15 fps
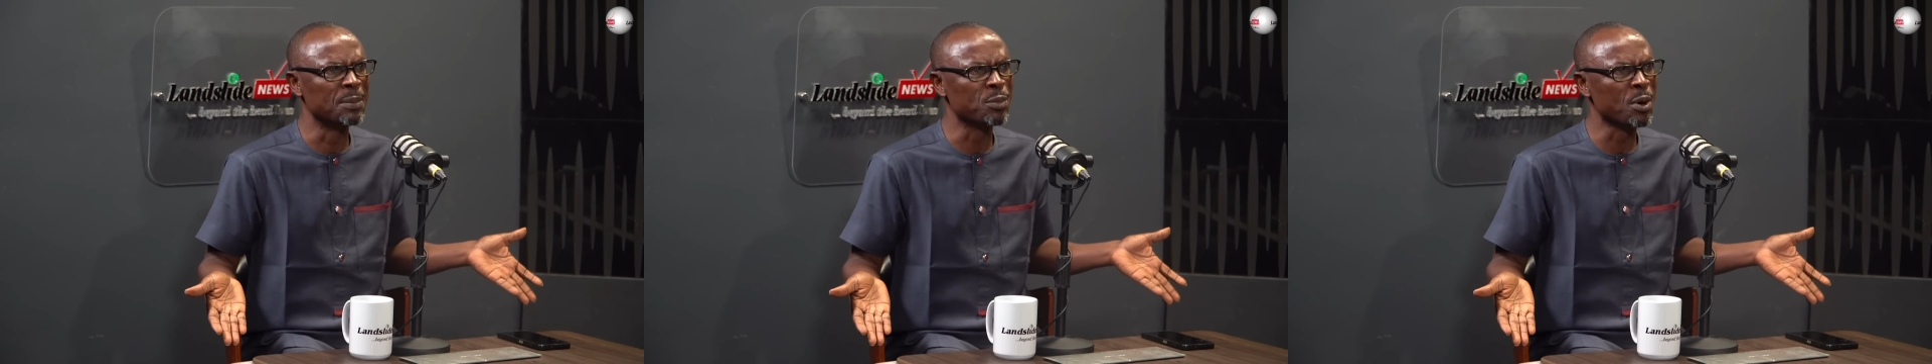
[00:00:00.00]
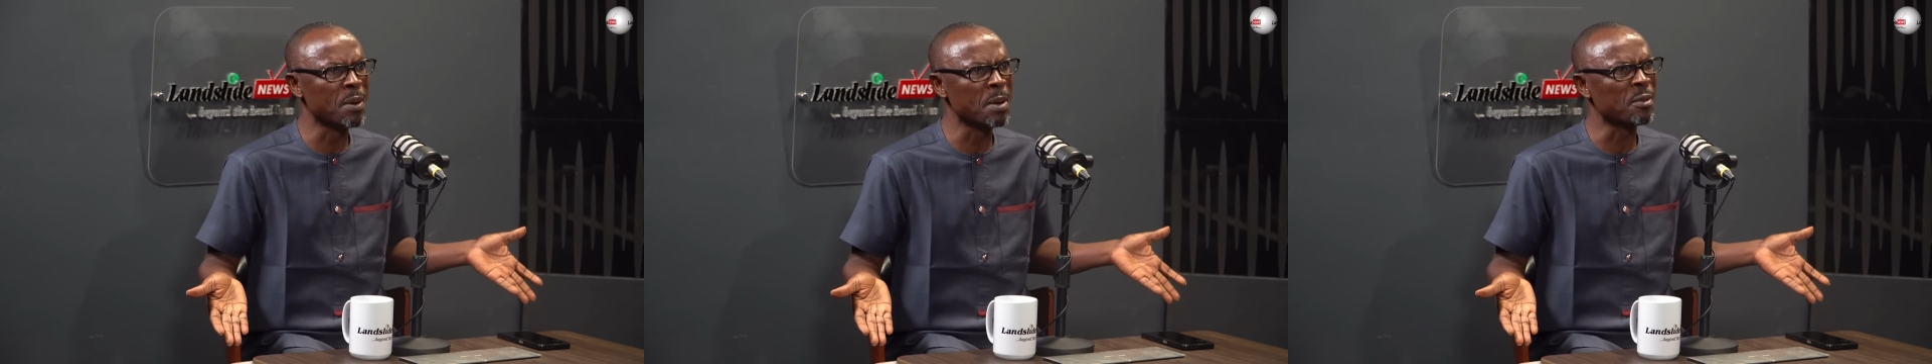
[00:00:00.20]

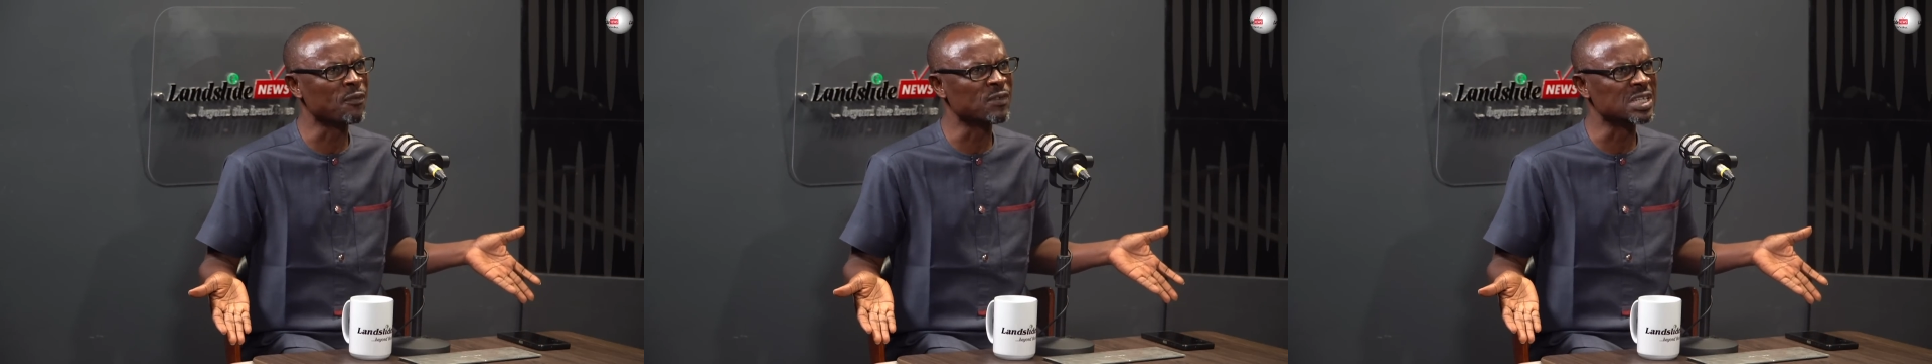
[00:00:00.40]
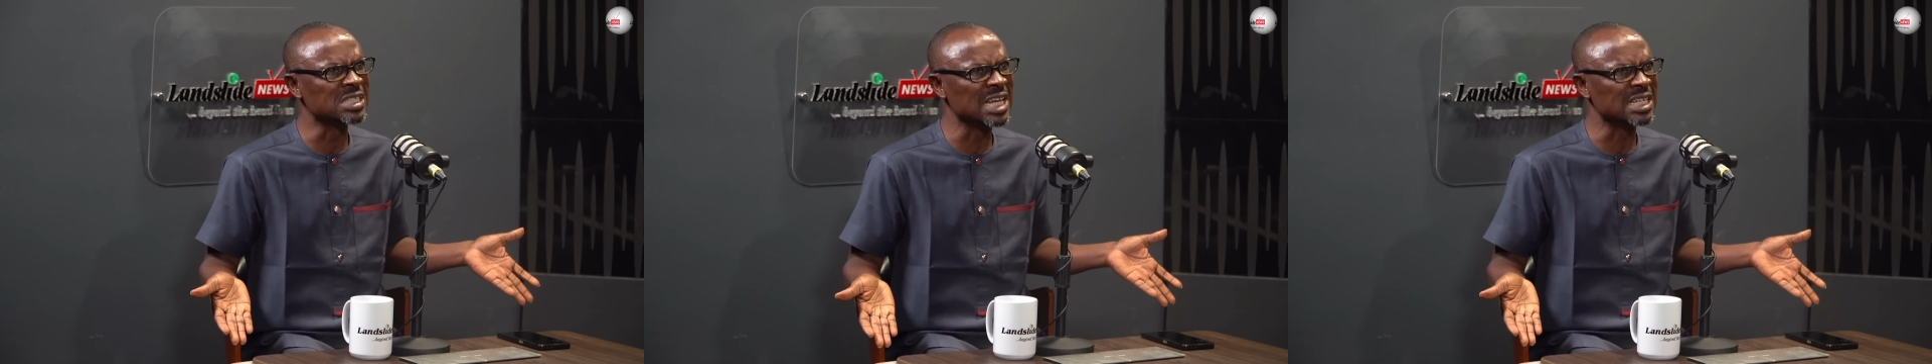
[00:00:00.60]
problem of
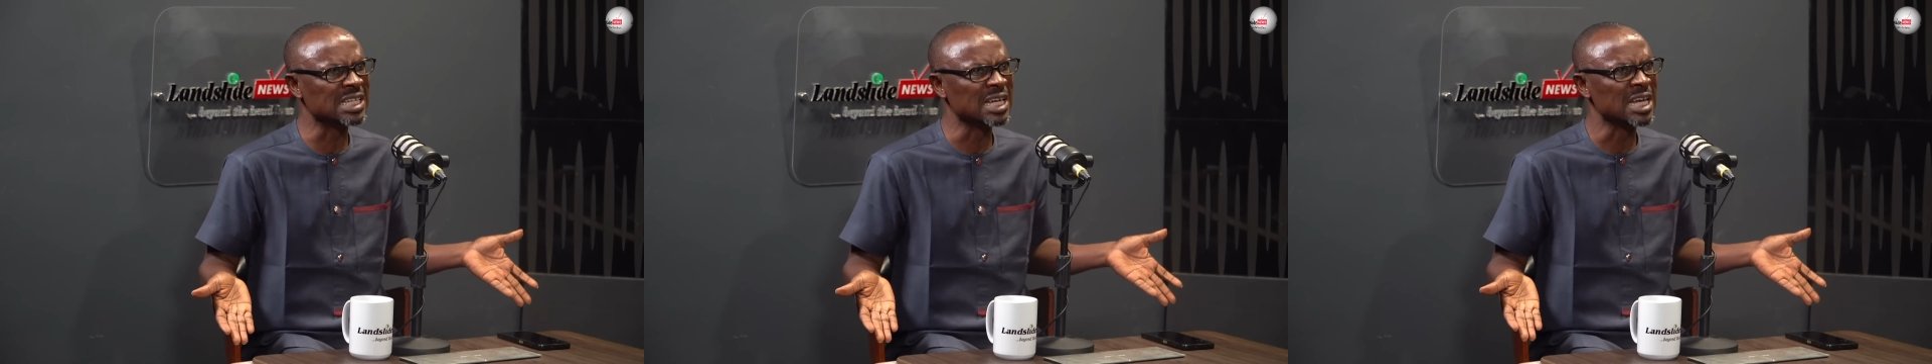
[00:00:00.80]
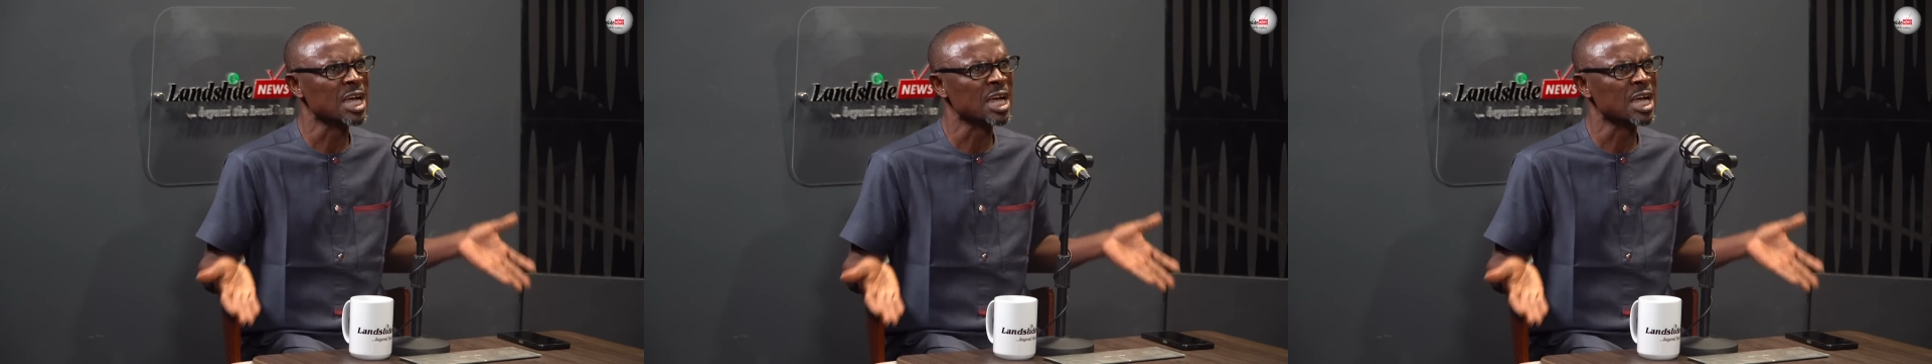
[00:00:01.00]
the state?